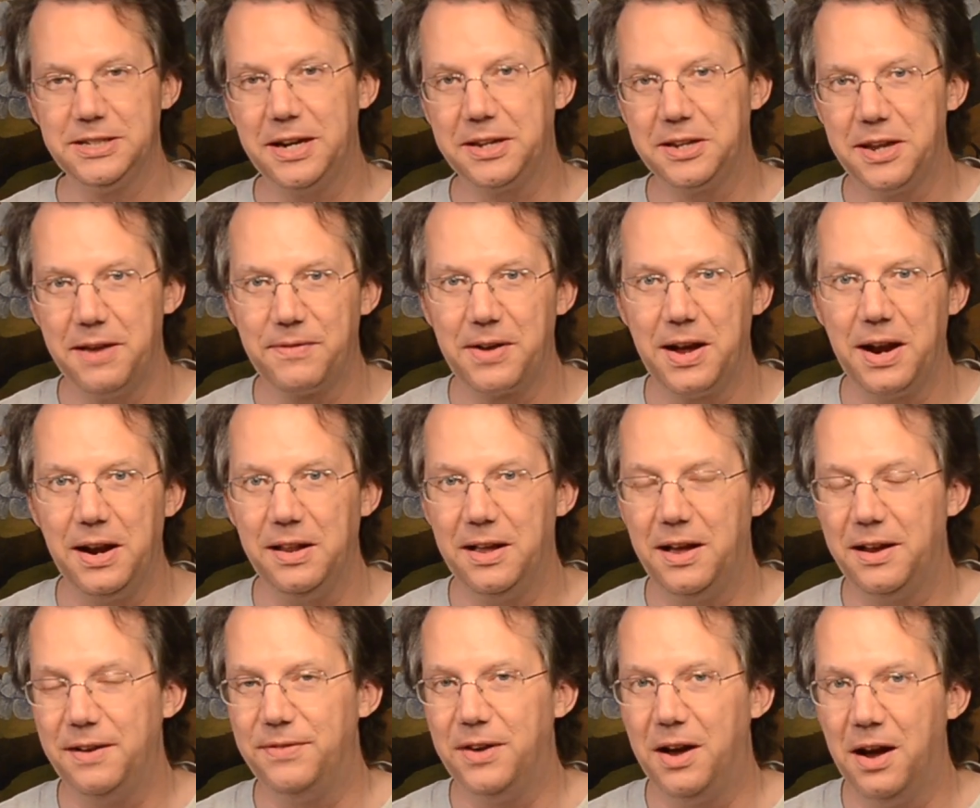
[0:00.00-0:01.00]
like they've got a
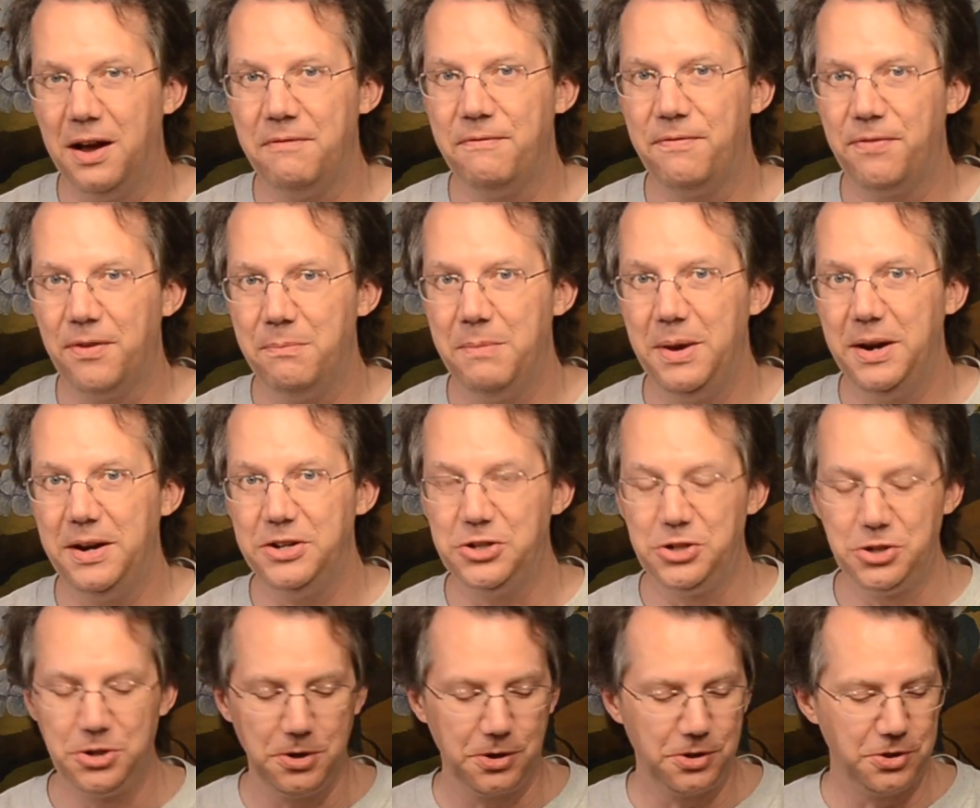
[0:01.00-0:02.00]
lot of unfermented
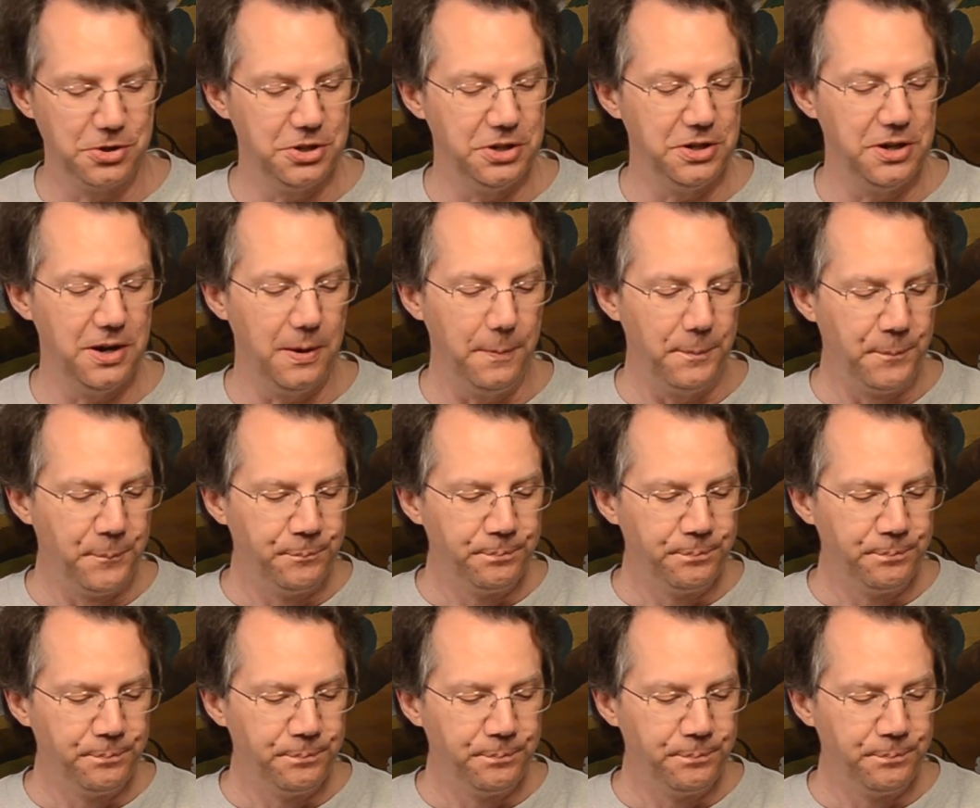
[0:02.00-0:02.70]
sugars in there.